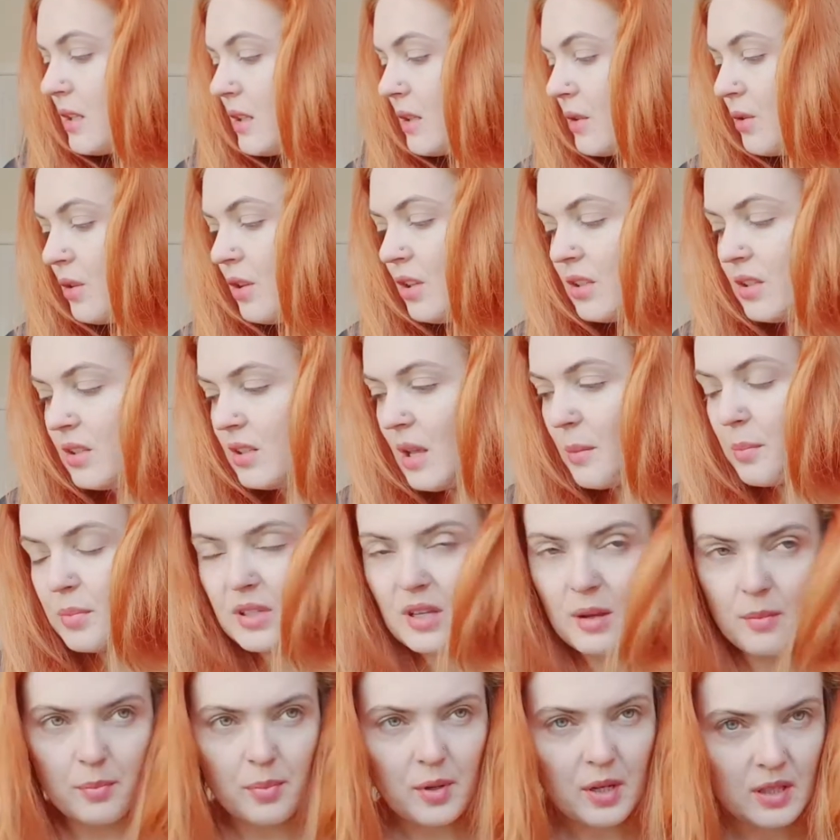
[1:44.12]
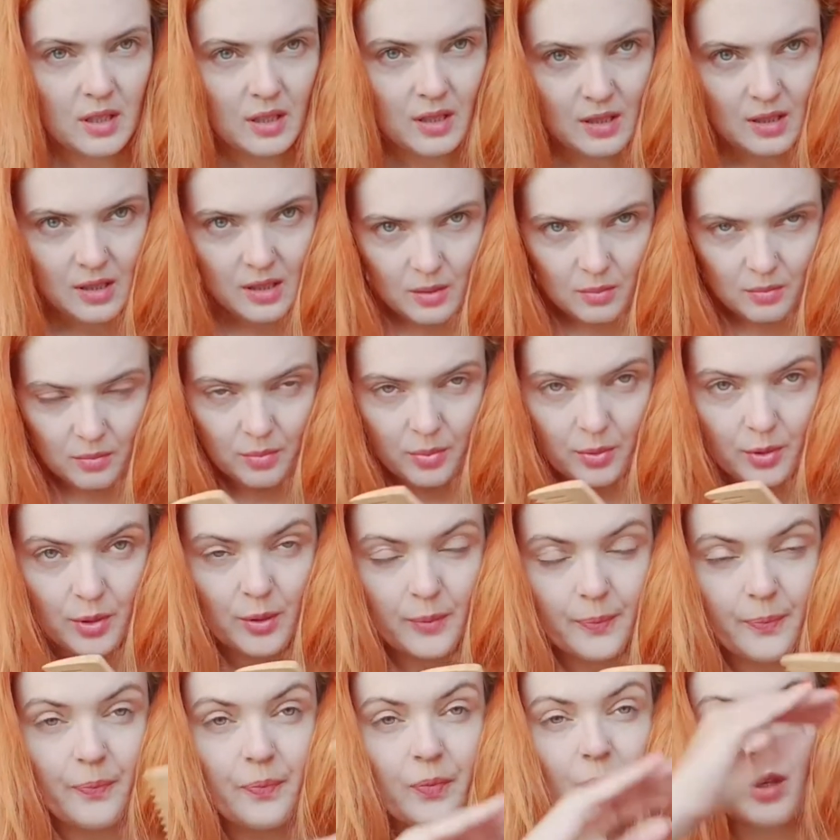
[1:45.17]
The steps are pretty simple.
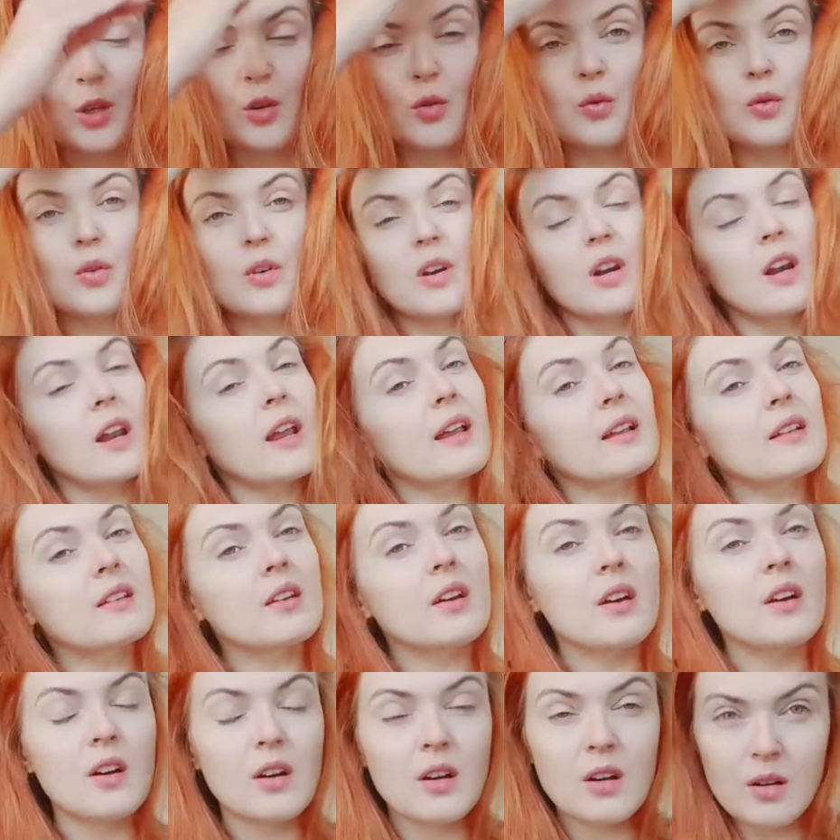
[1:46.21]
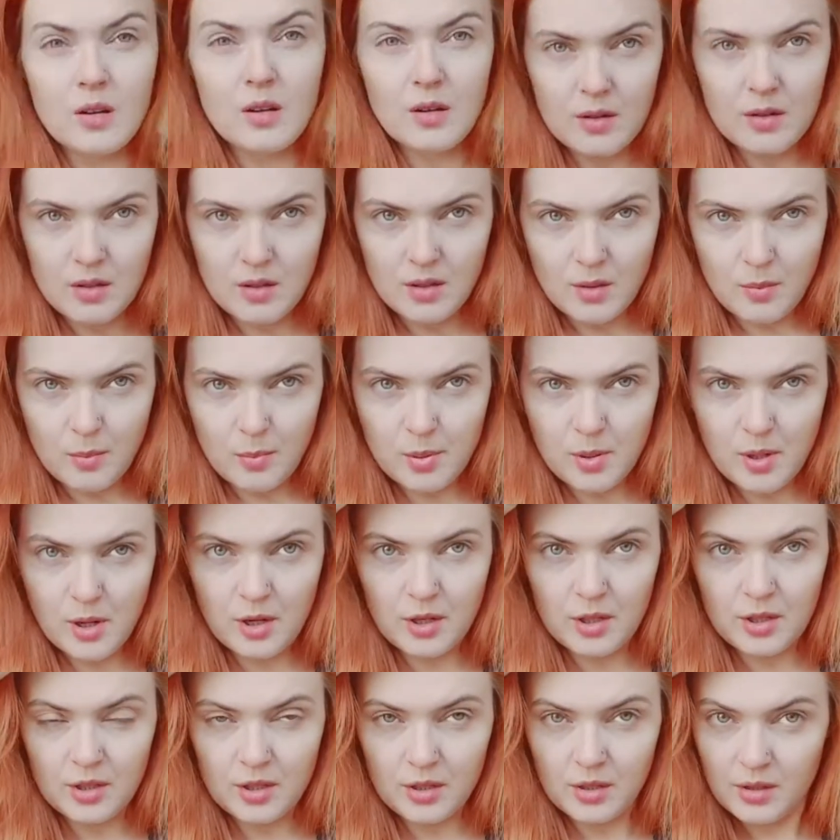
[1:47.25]
You create
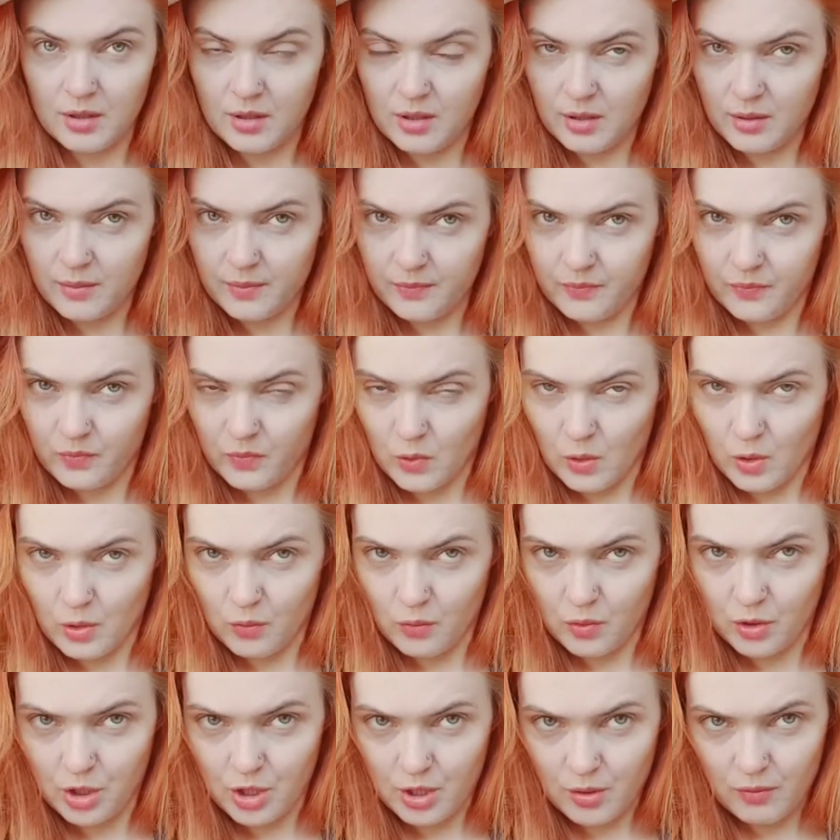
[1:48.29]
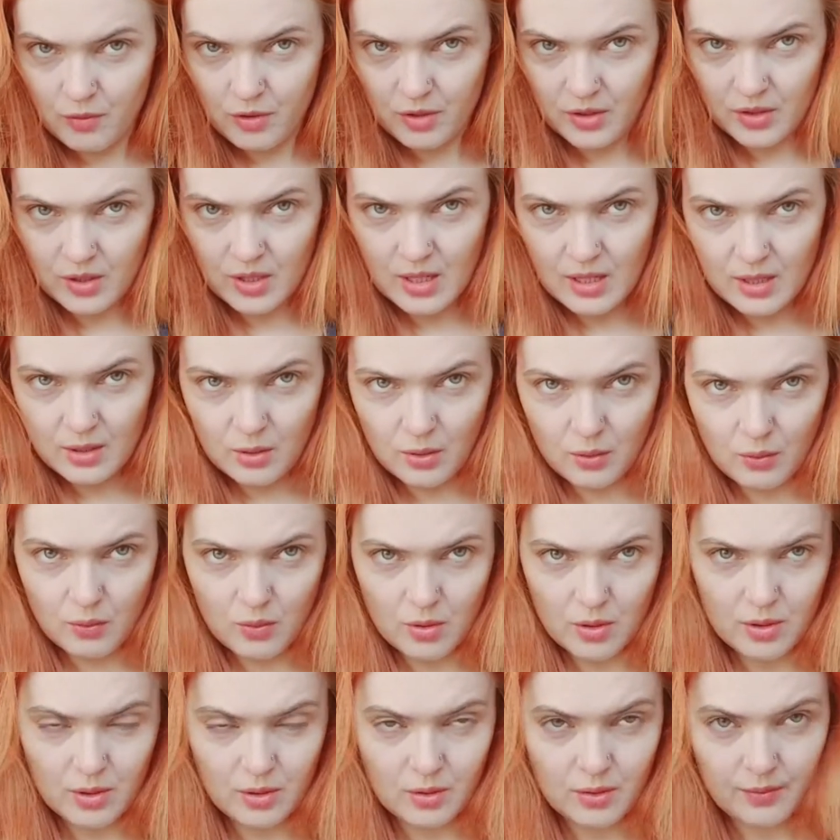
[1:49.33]
parting on whichever side you
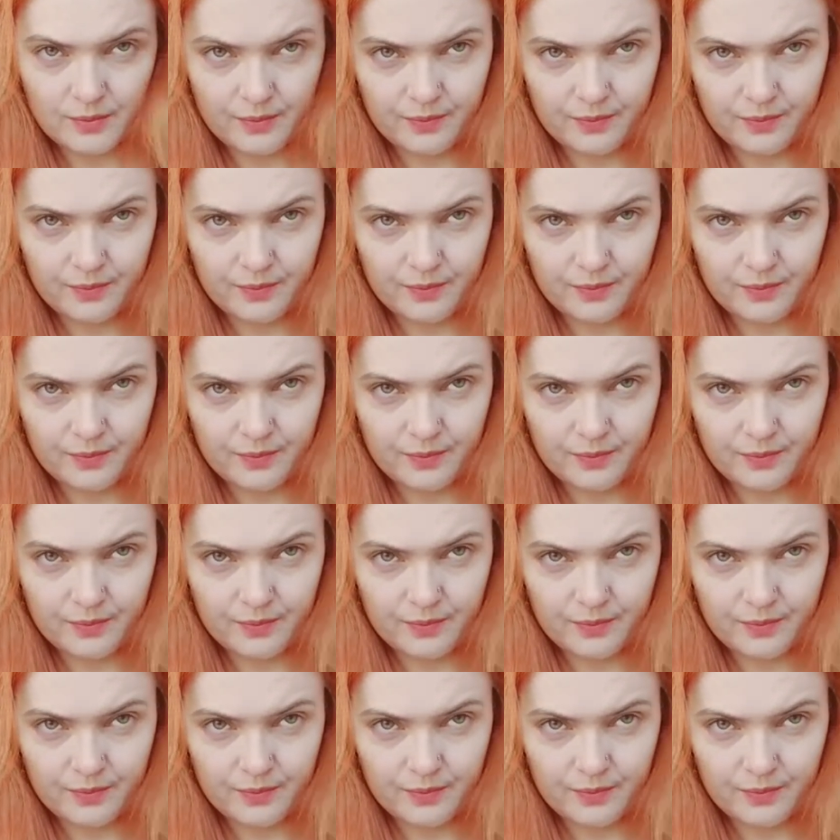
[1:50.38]
want,